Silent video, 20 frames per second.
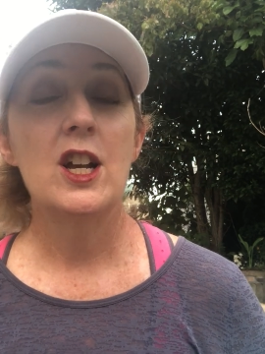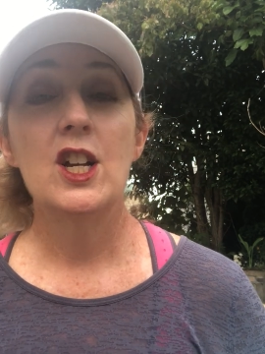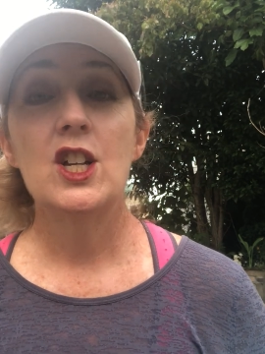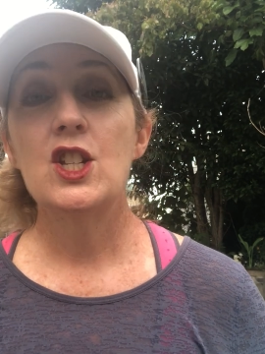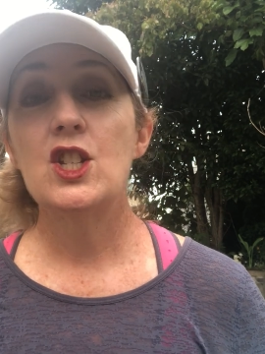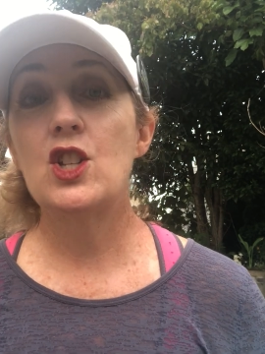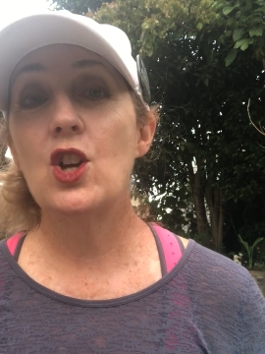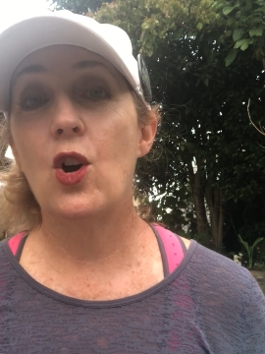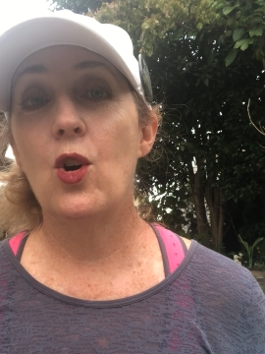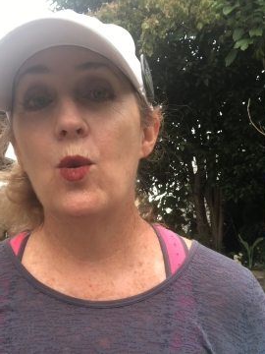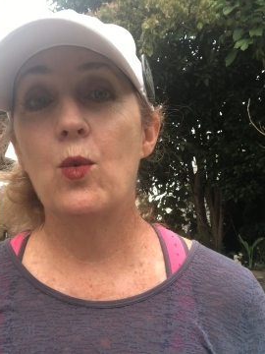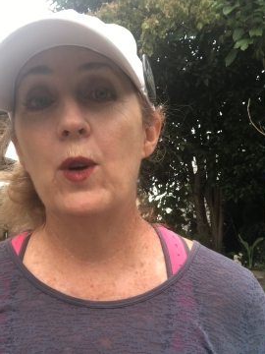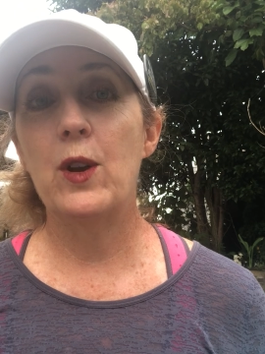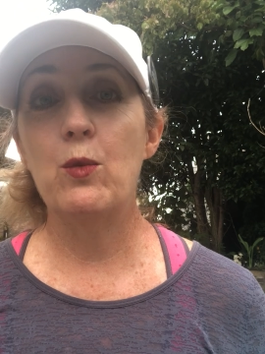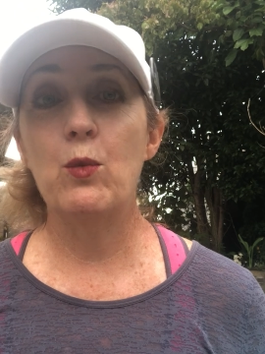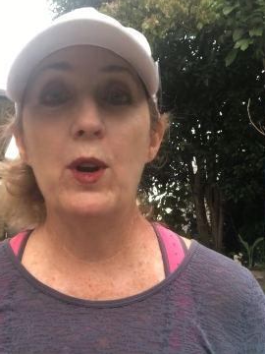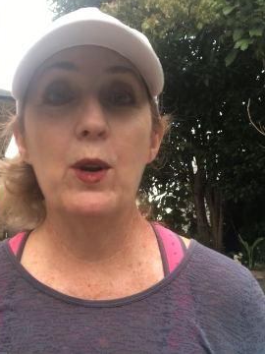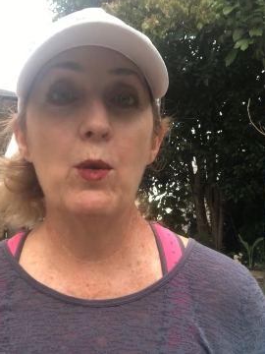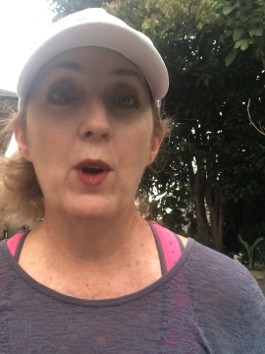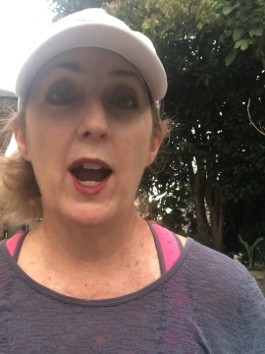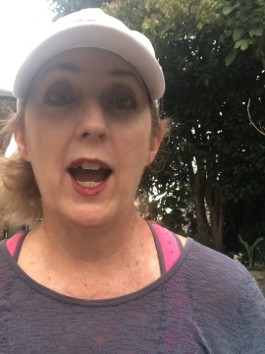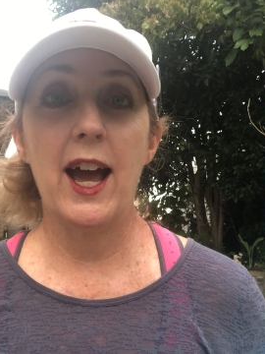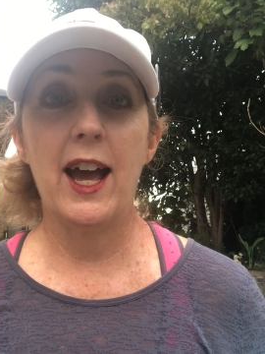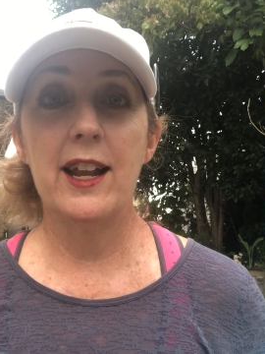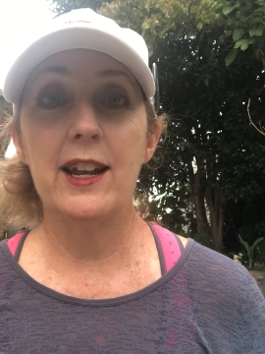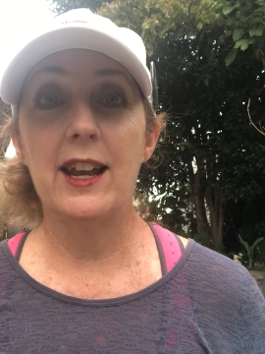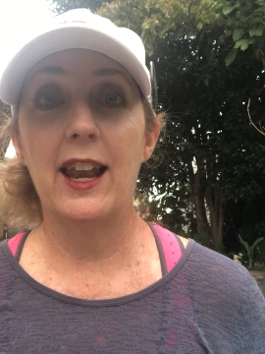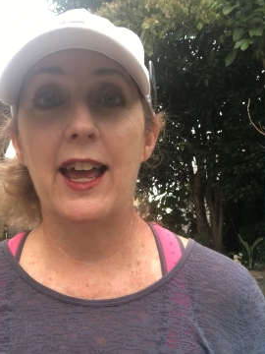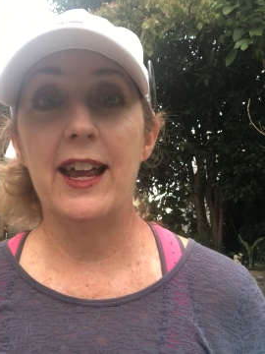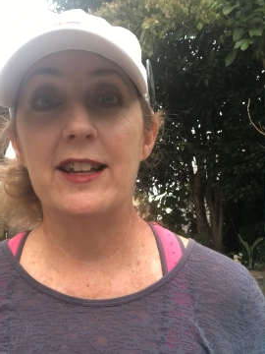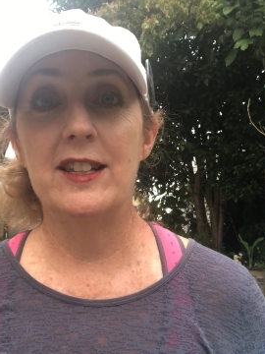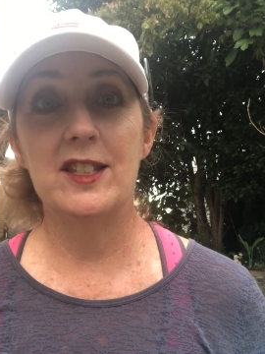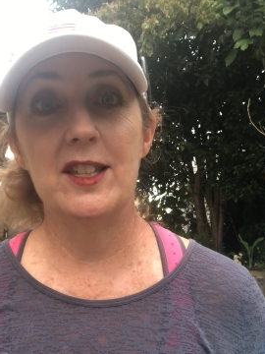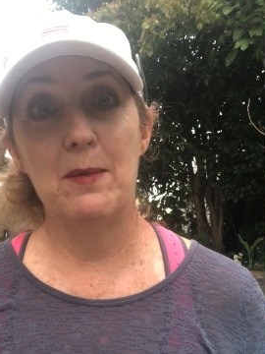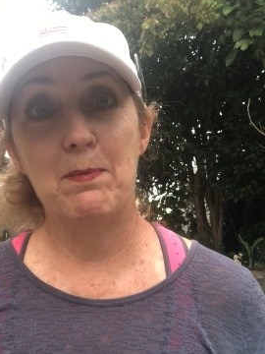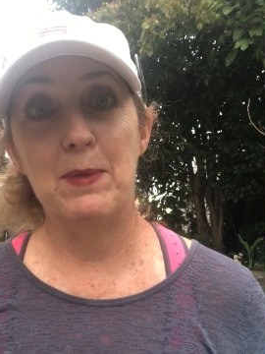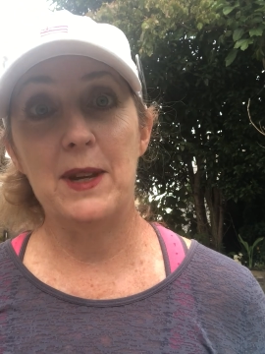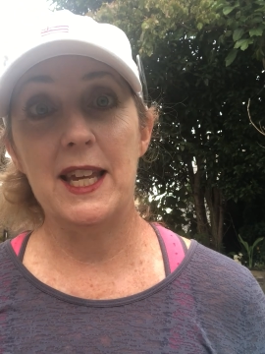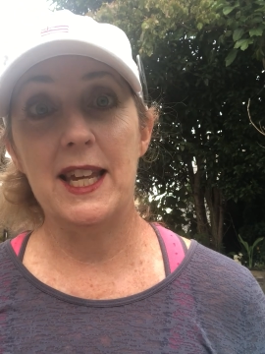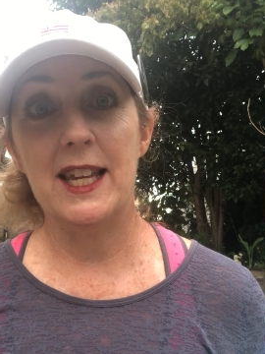So when we were at like
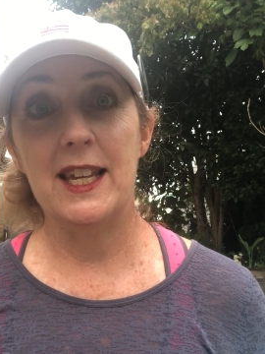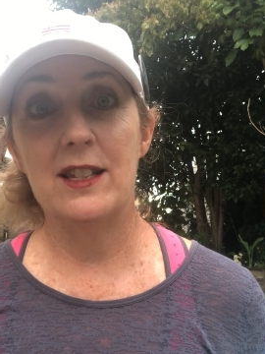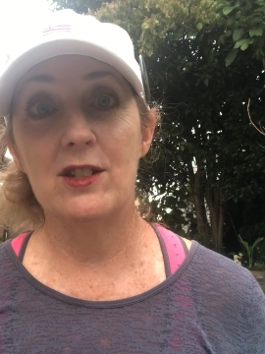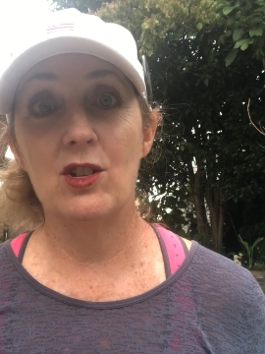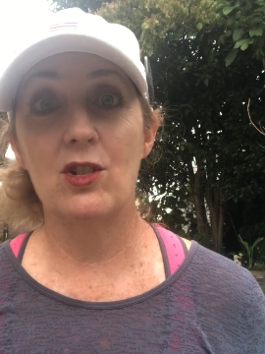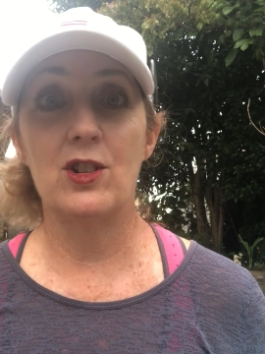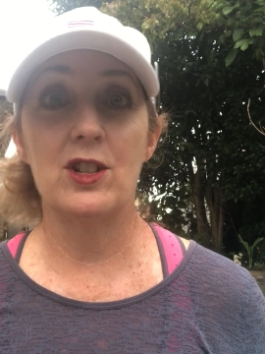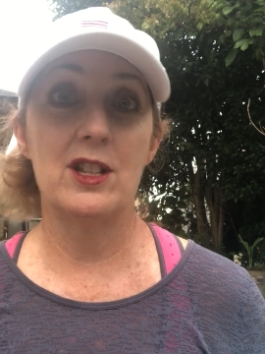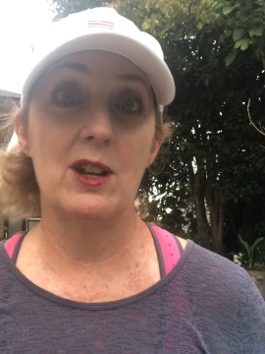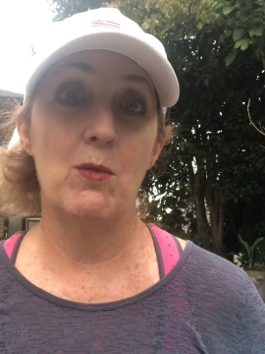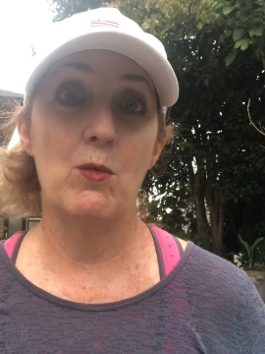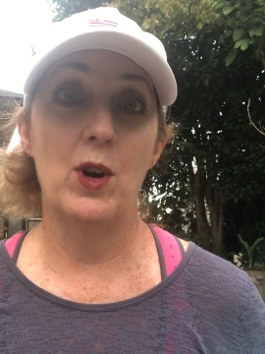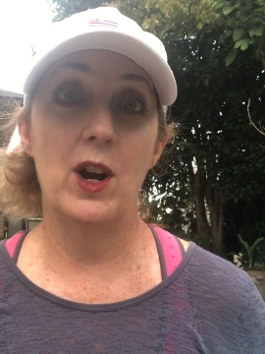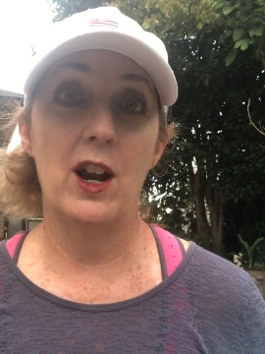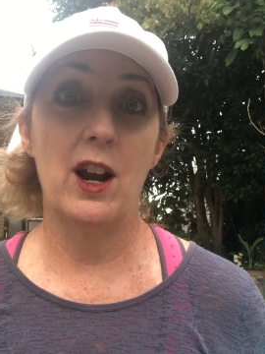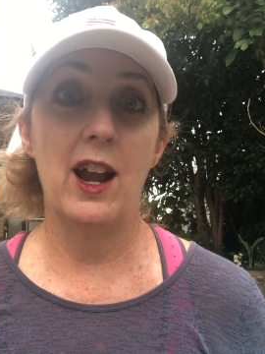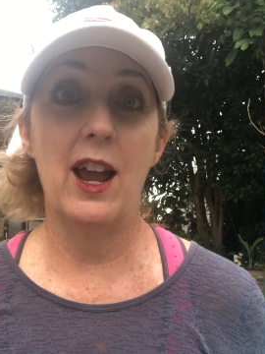Zippy's or somewhere